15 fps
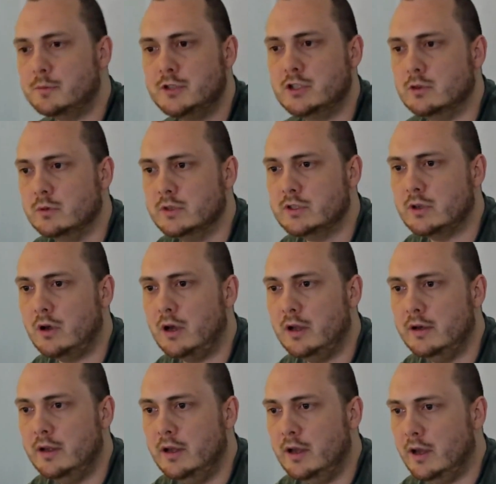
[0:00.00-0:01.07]
suicide
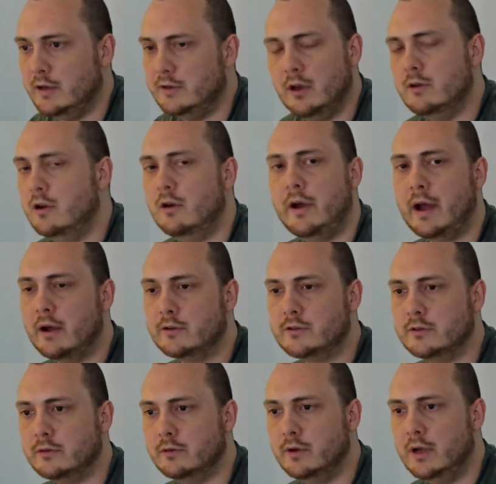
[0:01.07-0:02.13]
and don't know how
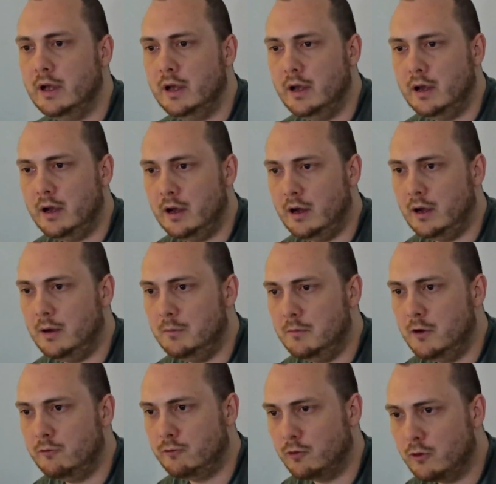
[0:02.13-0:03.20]
to,
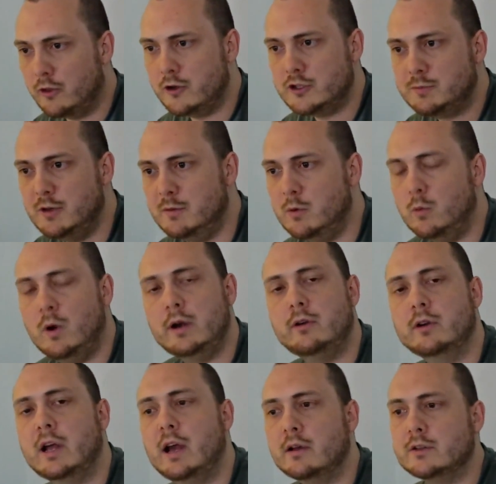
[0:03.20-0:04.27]
for all those people
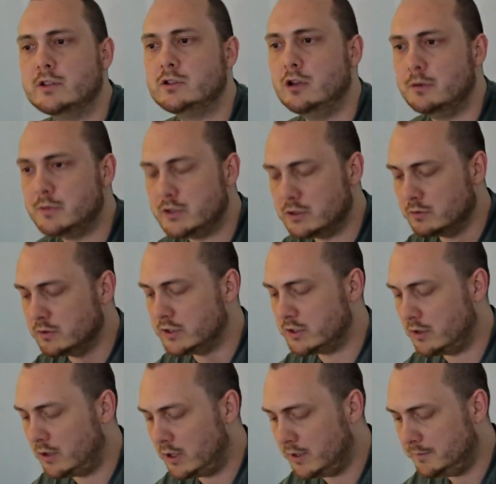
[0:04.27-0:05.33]
wondering how to stop
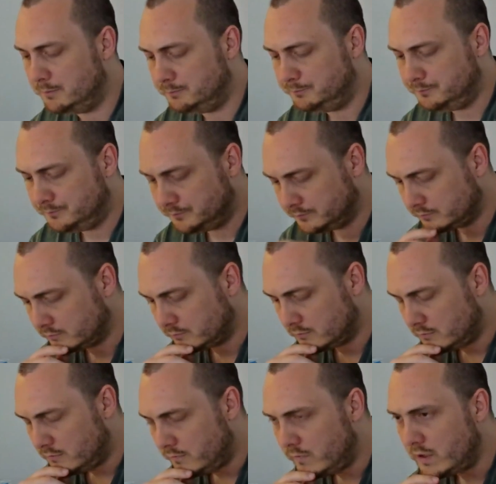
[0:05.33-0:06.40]
suicide,
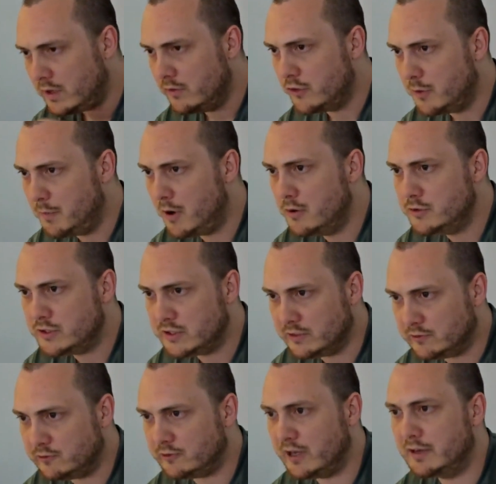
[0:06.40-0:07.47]
the most
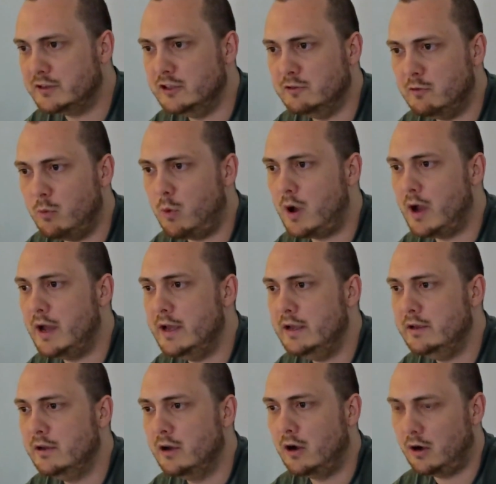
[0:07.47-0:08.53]
effective
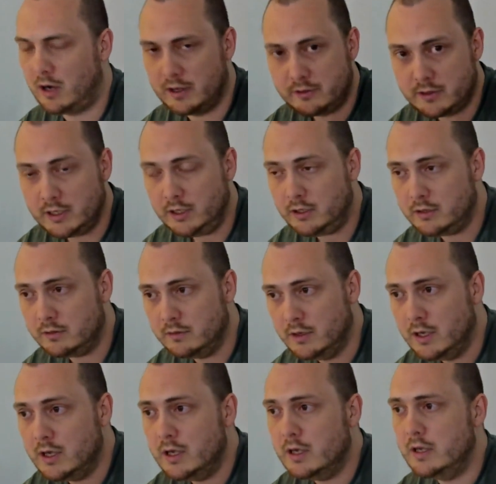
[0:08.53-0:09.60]
way, I think,
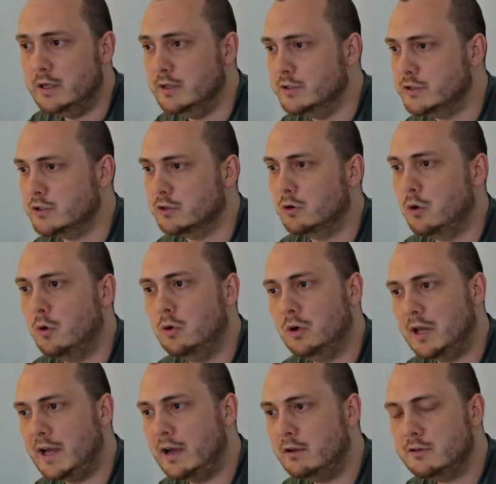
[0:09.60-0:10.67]
is to call
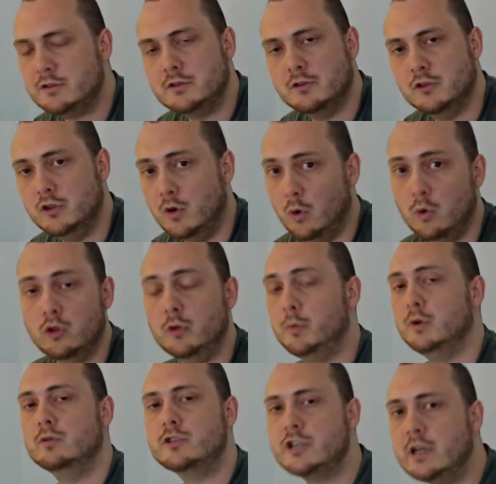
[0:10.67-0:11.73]
out all the
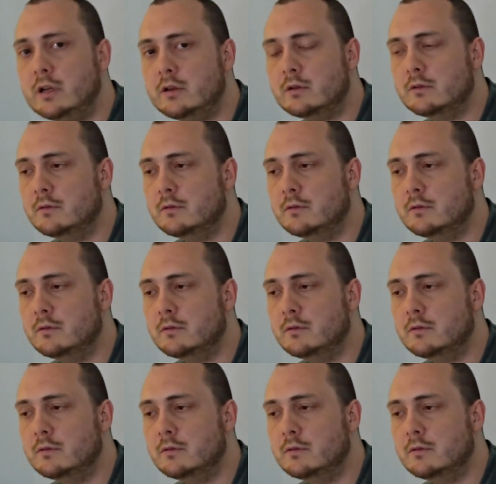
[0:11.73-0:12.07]
bullshit